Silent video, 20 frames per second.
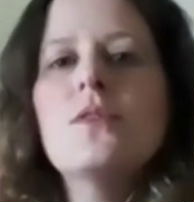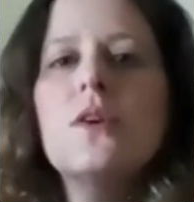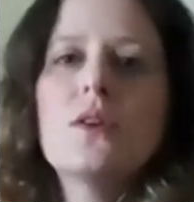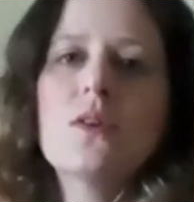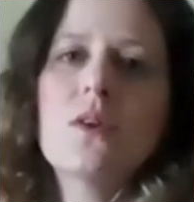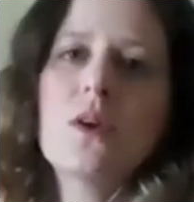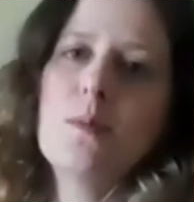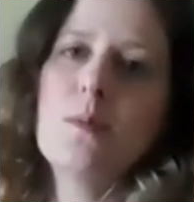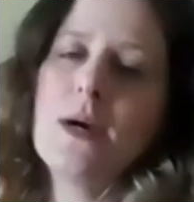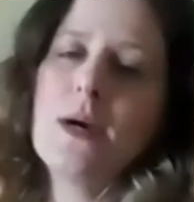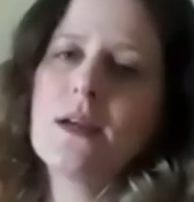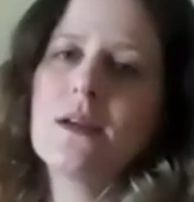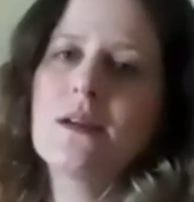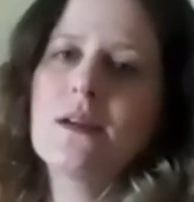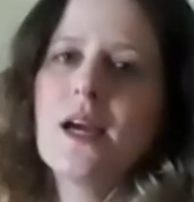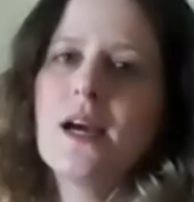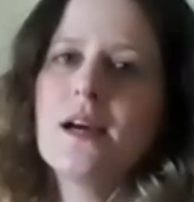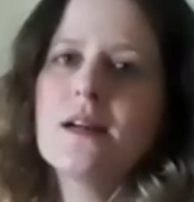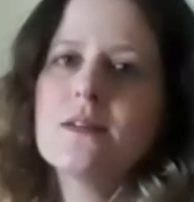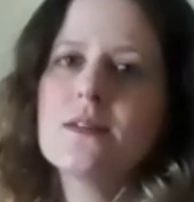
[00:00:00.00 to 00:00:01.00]
I'd go back
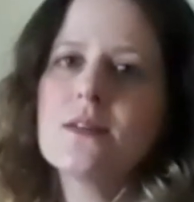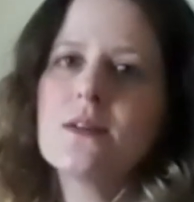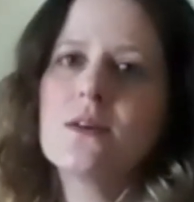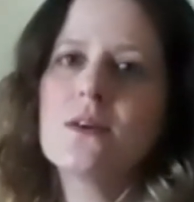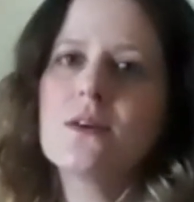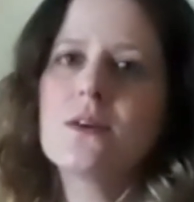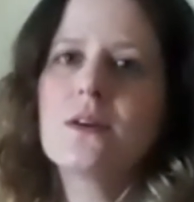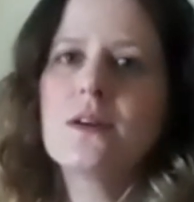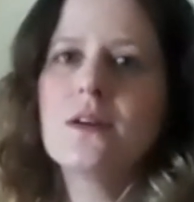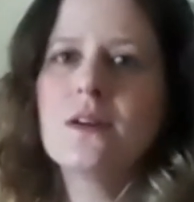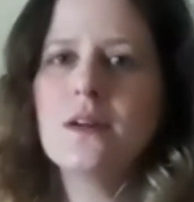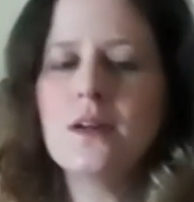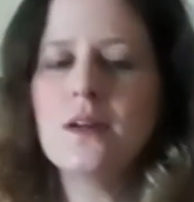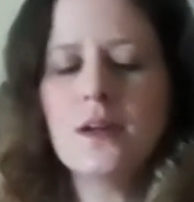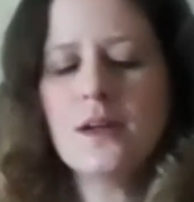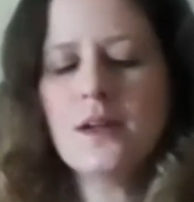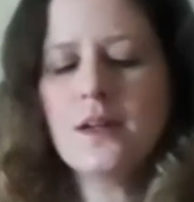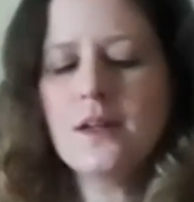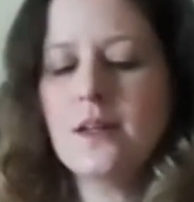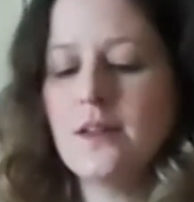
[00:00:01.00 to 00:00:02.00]
and catalogue.
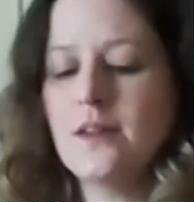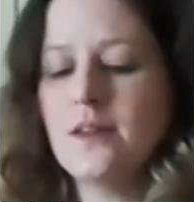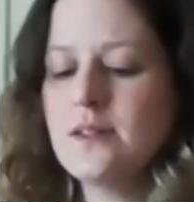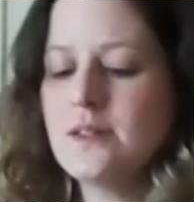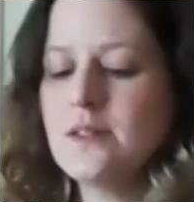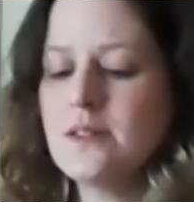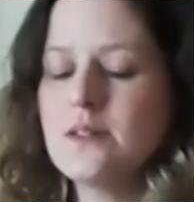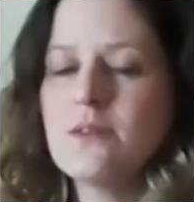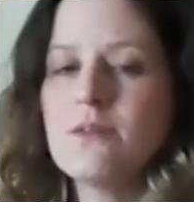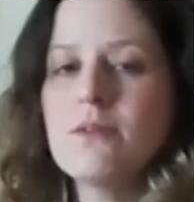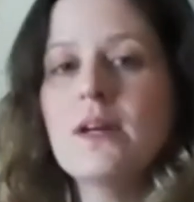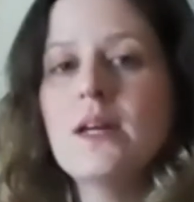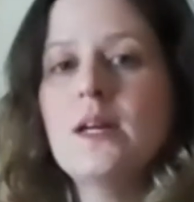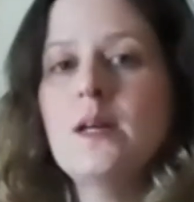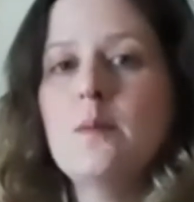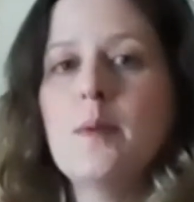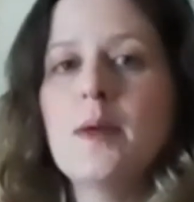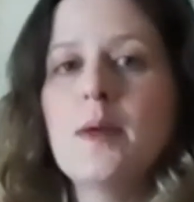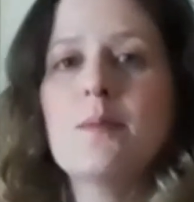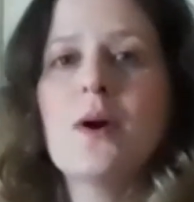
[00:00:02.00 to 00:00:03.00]
Now, this is a
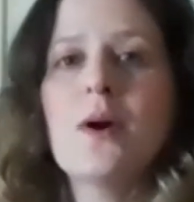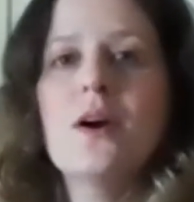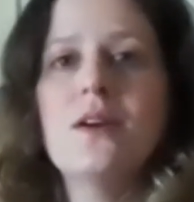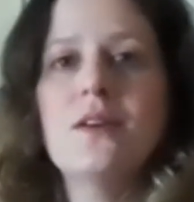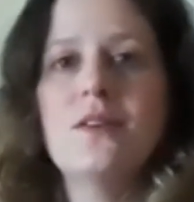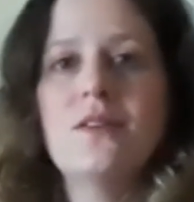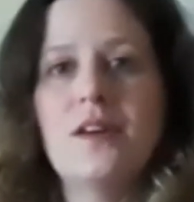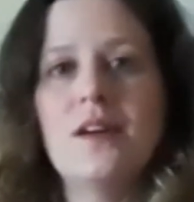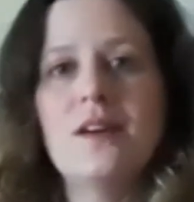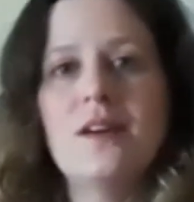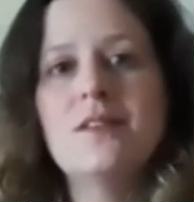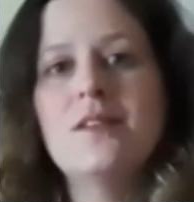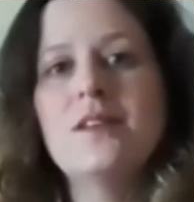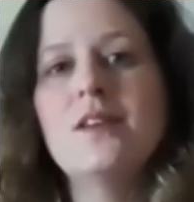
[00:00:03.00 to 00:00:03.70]
really big process,